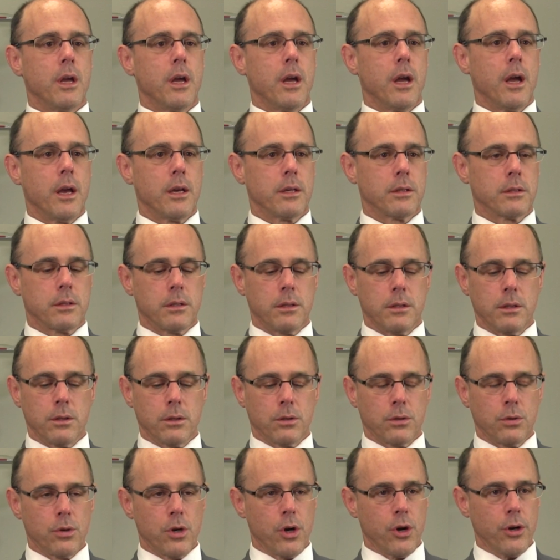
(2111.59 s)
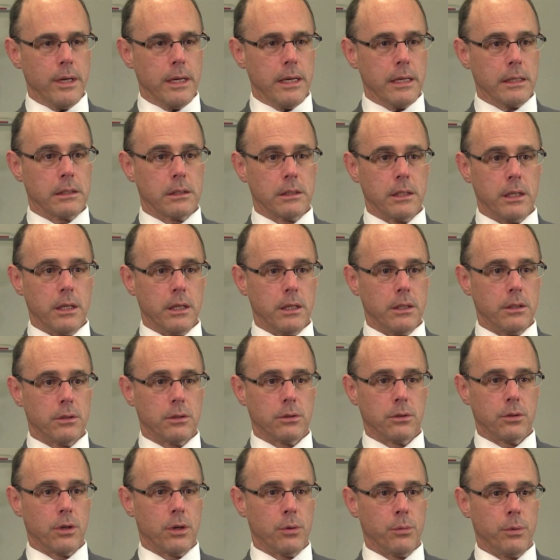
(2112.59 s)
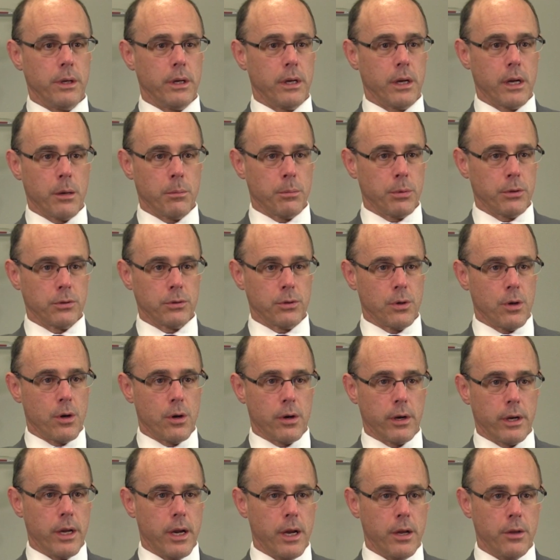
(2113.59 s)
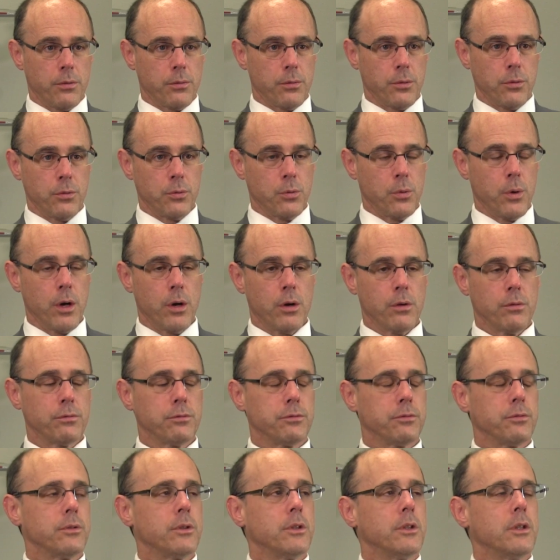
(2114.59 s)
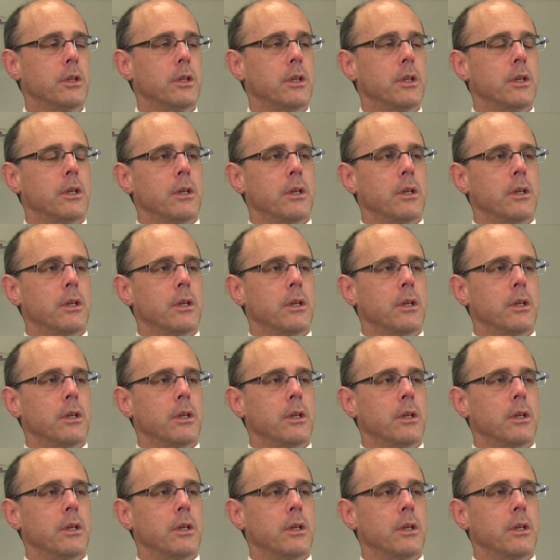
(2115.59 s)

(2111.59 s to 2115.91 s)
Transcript: has to include our ESCs so that we encompass all our K through 12. Mm -hmm.